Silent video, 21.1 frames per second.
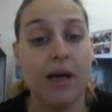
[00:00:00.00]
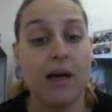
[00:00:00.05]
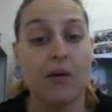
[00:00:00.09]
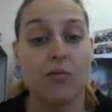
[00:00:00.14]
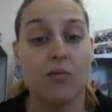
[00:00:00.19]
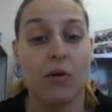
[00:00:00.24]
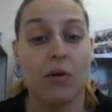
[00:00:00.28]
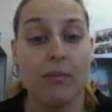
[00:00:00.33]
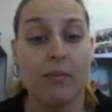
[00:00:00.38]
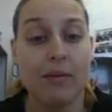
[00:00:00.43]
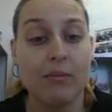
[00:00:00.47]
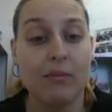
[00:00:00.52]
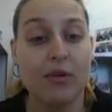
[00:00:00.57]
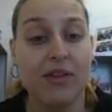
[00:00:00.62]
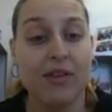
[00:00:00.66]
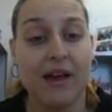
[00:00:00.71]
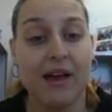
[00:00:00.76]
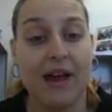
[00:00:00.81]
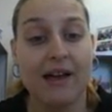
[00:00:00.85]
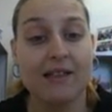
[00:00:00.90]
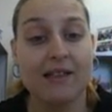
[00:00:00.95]
Remember
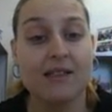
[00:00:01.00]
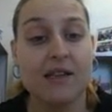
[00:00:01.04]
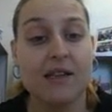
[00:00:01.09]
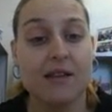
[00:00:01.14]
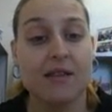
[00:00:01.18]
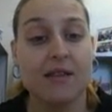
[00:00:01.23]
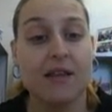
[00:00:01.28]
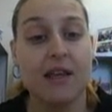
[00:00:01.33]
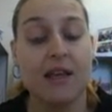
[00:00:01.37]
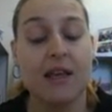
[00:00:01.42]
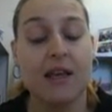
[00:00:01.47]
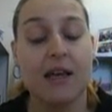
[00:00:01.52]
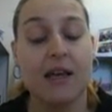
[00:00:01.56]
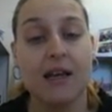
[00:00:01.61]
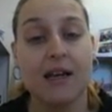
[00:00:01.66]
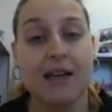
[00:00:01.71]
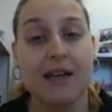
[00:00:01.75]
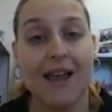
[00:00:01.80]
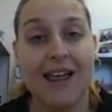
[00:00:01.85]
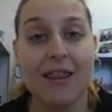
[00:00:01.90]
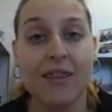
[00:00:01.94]
that the
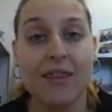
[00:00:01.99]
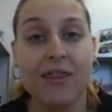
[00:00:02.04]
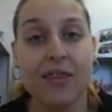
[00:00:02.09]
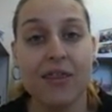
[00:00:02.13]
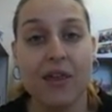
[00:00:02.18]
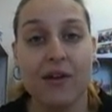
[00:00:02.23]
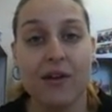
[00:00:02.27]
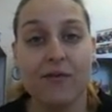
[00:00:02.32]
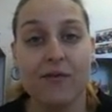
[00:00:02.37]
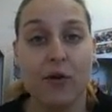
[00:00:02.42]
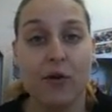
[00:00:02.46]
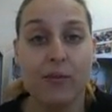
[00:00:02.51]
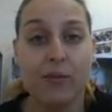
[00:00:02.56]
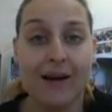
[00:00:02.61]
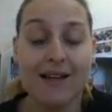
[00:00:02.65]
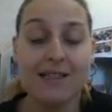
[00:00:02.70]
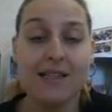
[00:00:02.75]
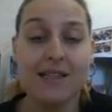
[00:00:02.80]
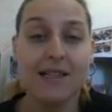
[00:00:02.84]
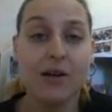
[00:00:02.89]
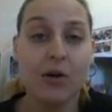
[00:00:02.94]
length and
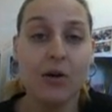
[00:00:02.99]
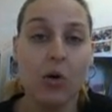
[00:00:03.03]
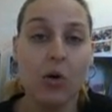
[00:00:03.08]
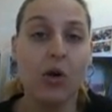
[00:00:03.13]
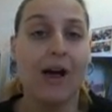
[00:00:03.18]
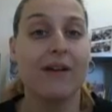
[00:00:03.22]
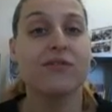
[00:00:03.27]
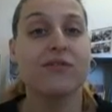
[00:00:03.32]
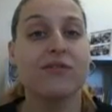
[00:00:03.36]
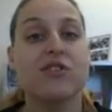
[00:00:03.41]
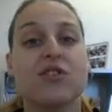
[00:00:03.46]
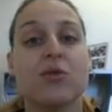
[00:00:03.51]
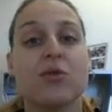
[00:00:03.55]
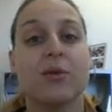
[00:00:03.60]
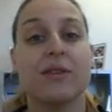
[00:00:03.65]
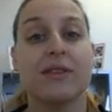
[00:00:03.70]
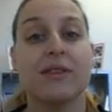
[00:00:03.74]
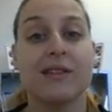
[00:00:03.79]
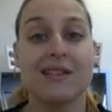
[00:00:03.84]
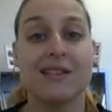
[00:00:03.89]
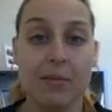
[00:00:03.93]
formatting all have to do
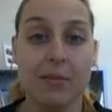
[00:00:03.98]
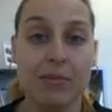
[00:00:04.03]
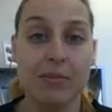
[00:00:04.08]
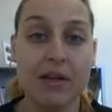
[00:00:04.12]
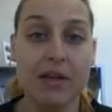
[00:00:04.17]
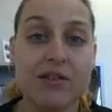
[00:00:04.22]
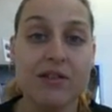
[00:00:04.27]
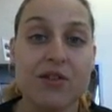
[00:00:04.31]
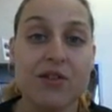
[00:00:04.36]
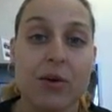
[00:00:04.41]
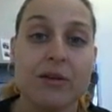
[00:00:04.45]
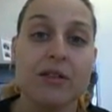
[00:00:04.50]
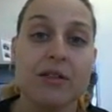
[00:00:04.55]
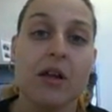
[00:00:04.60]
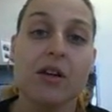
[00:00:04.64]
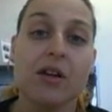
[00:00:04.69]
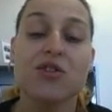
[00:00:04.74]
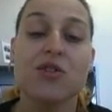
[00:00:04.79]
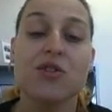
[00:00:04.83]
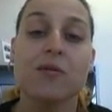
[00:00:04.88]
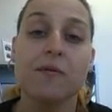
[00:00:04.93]
with the template. So as
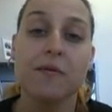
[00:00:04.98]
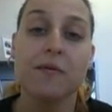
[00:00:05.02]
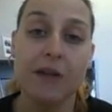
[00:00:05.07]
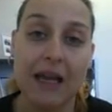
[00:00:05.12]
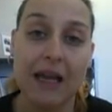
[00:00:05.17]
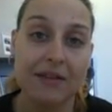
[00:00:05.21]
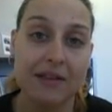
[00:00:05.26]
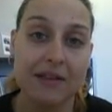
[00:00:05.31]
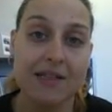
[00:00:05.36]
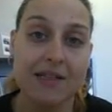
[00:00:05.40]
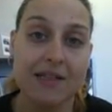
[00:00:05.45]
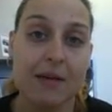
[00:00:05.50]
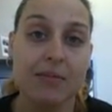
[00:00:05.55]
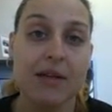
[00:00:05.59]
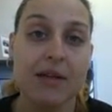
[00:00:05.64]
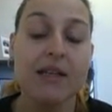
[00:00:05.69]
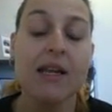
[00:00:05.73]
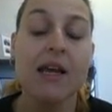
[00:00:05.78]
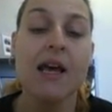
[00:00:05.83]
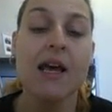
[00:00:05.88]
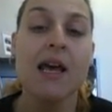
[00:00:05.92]
long as you fill out the
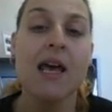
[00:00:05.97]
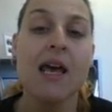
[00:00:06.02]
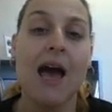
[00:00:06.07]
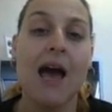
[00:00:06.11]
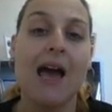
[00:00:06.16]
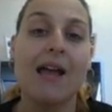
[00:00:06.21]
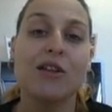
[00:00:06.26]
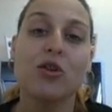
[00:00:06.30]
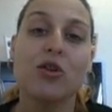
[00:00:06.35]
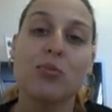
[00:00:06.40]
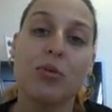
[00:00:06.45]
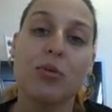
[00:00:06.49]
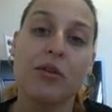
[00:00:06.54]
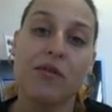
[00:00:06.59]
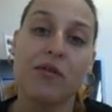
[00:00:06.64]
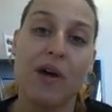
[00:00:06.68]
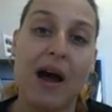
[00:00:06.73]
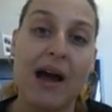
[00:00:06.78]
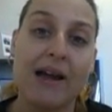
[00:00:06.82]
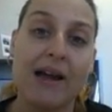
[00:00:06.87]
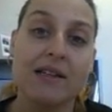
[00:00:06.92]
template and you
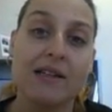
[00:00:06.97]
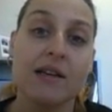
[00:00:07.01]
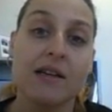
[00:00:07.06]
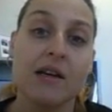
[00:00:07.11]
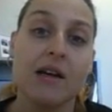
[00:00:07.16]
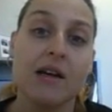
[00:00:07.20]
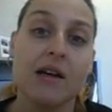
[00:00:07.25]
provide